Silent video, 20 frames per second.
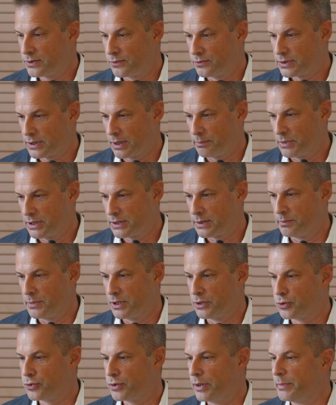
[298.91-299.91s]
so some must have
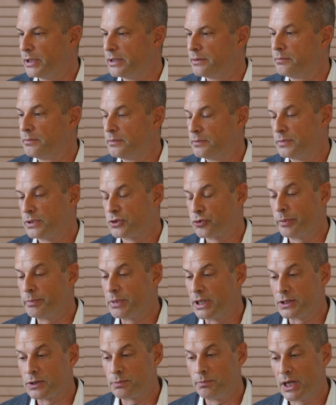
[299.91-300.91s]
been
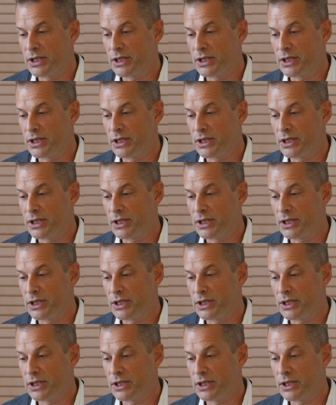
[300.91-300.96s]
triplets.